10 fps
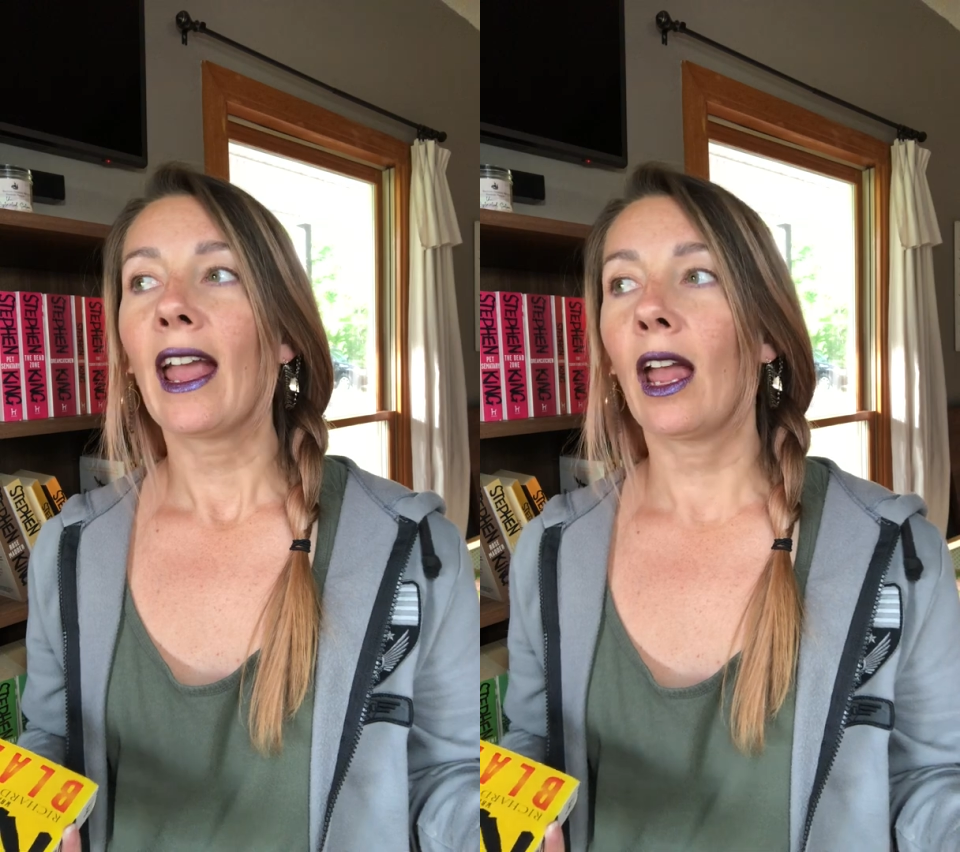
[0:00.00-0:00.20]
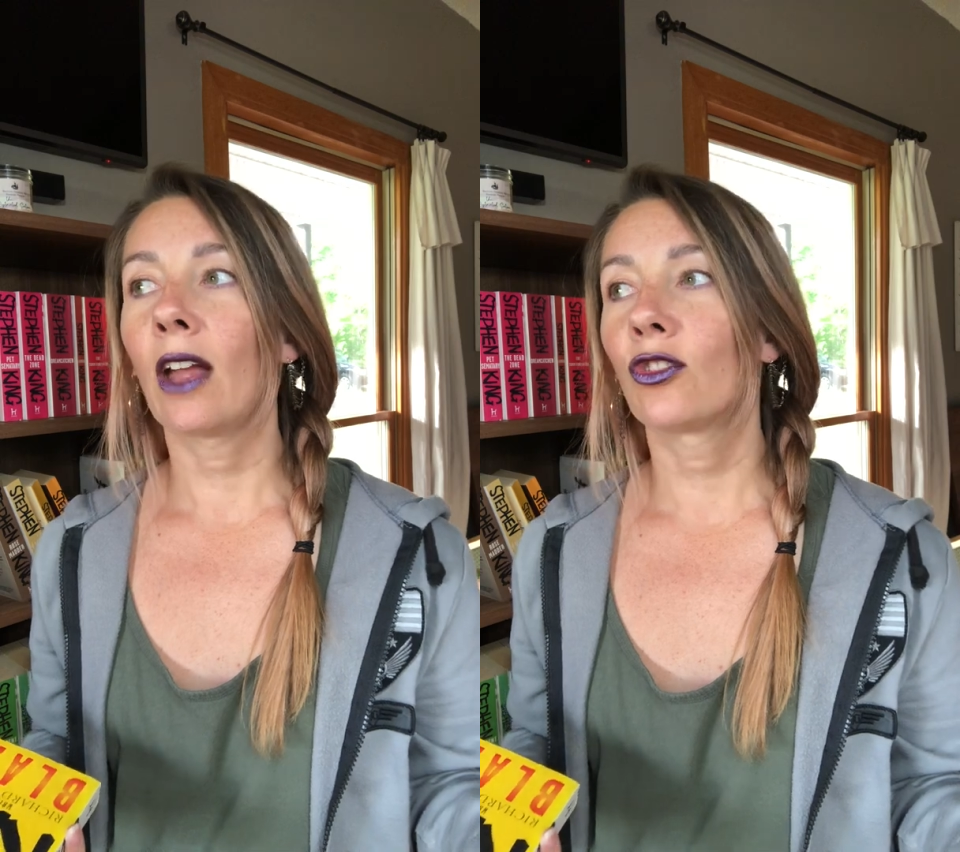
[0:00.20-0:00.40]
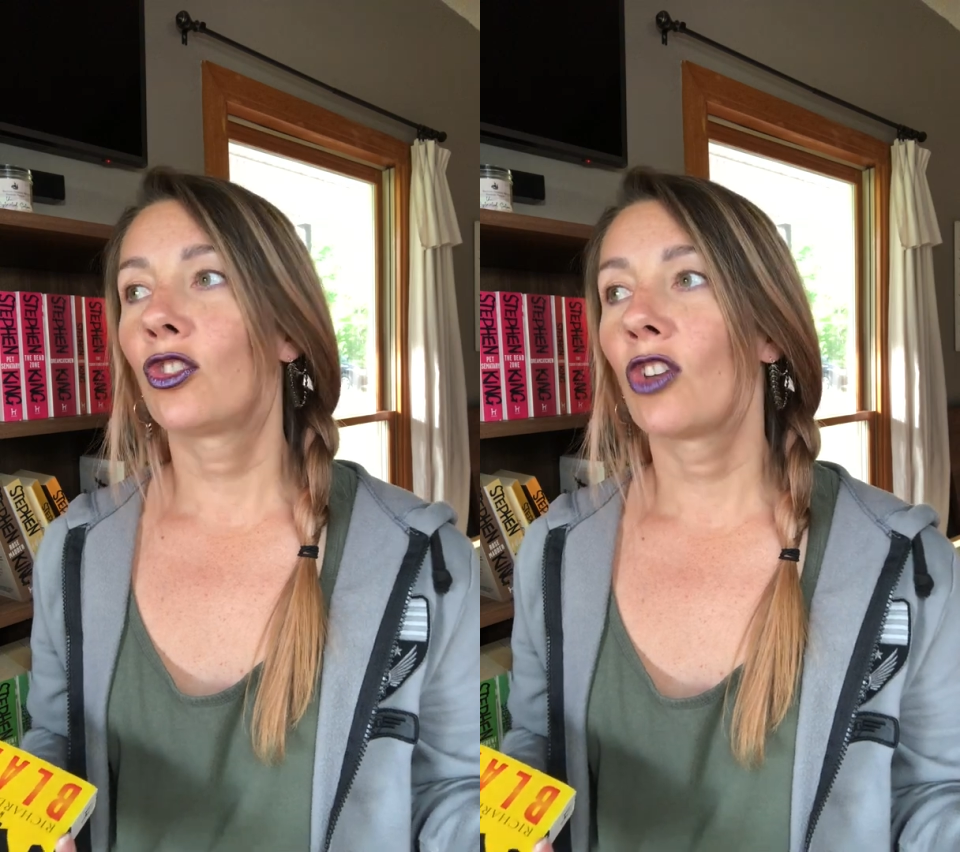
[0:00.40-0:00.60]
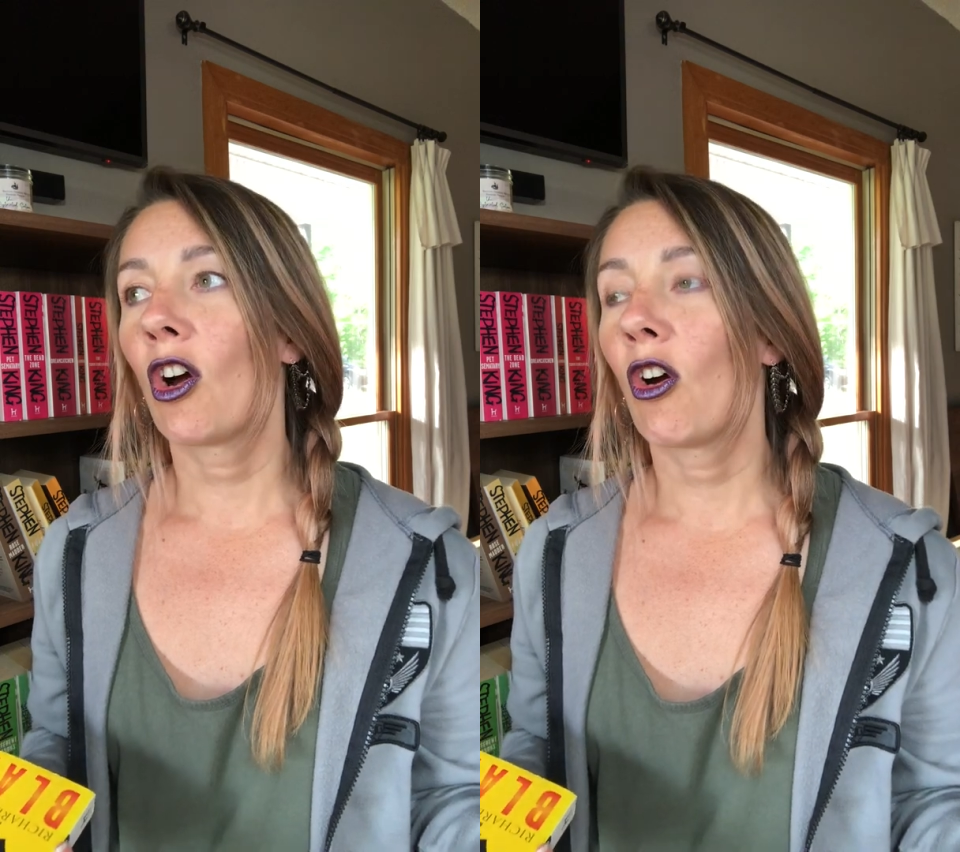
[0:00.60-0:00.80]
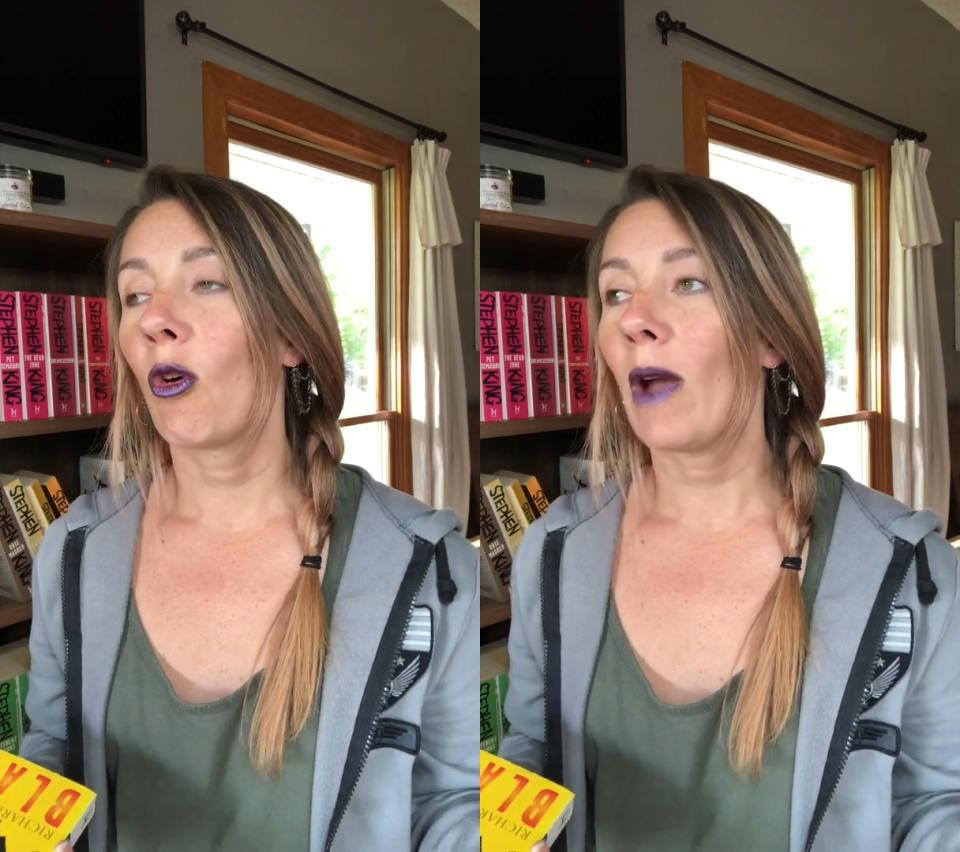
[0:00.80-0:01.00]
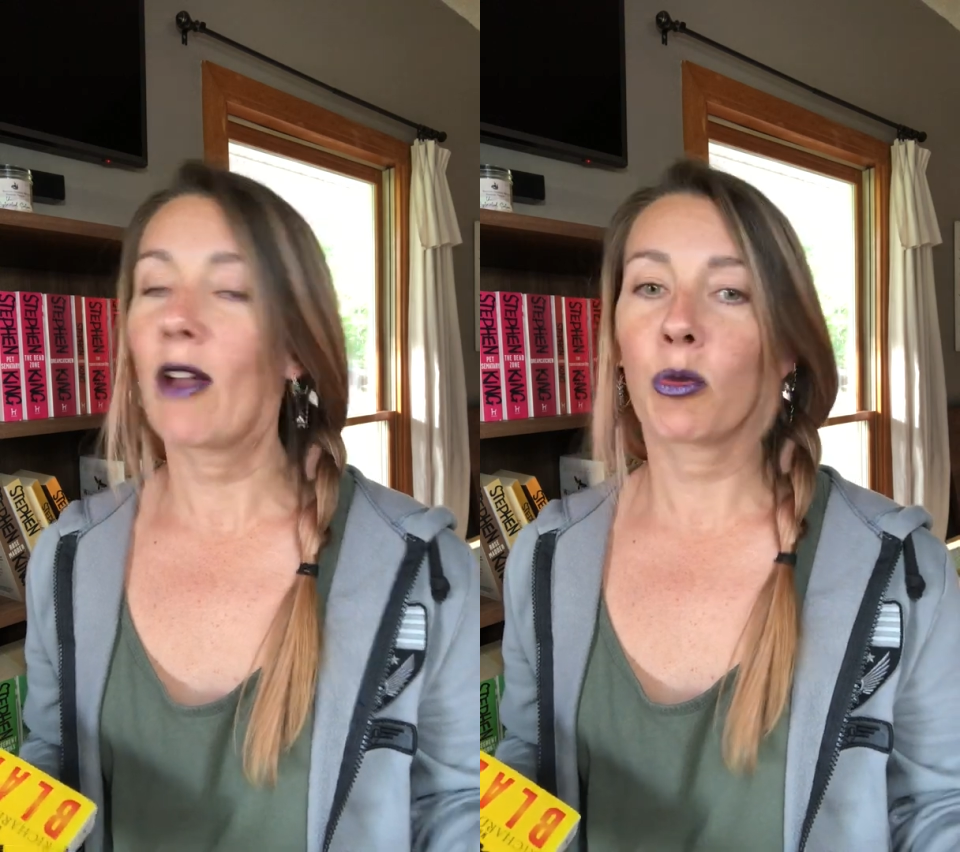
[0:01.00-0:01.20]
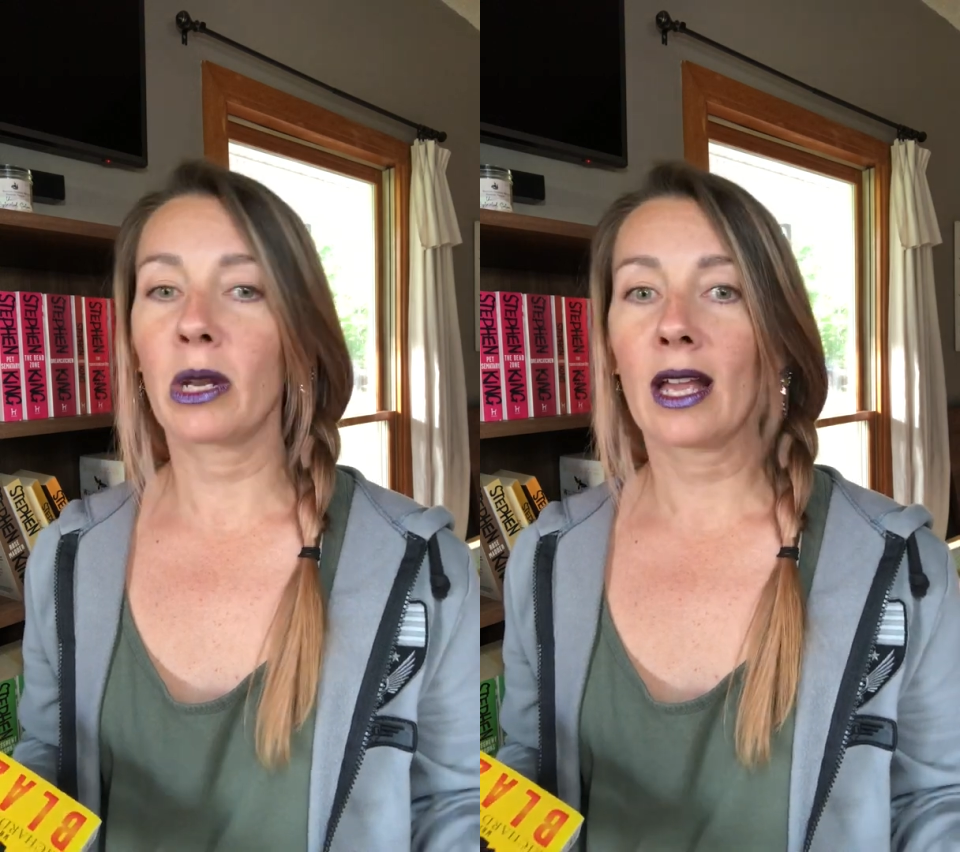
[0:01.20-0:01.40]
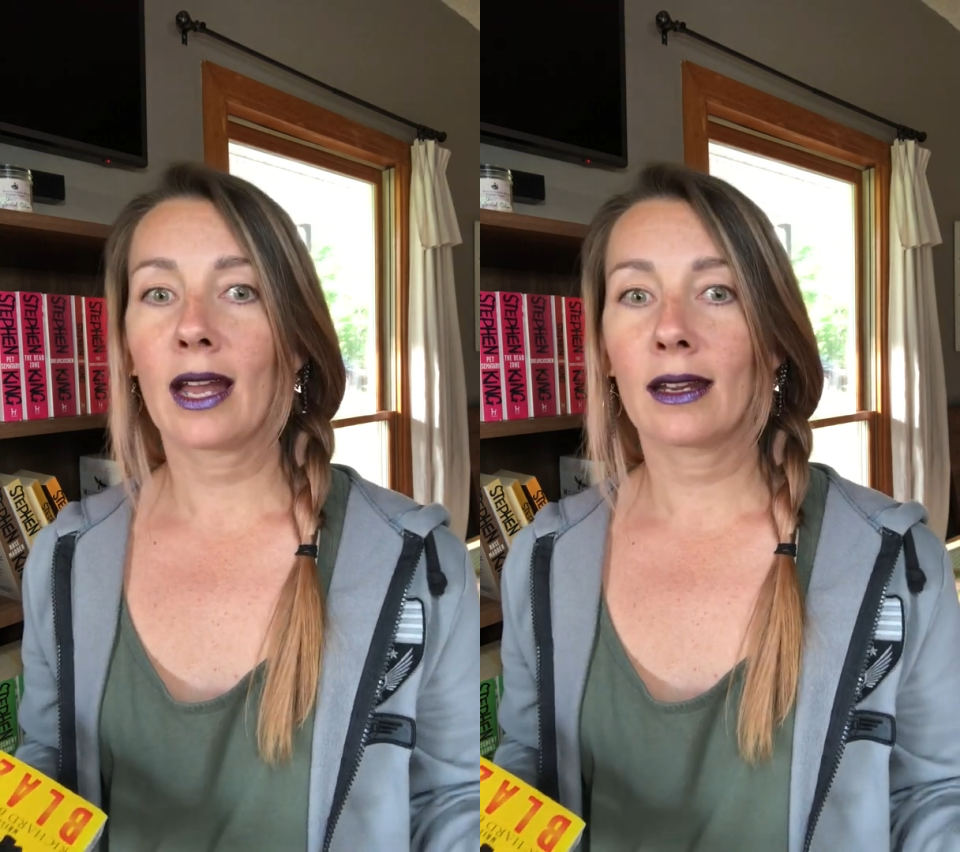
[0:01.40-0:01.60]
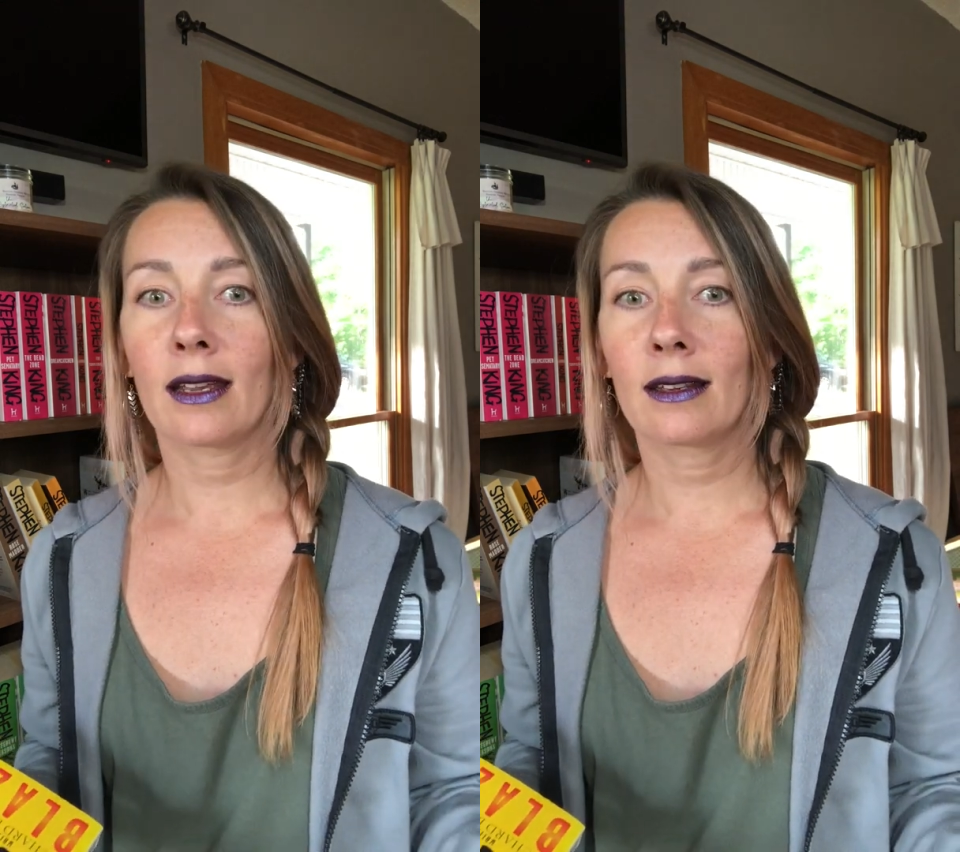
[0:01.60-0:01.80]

And so everybody kind of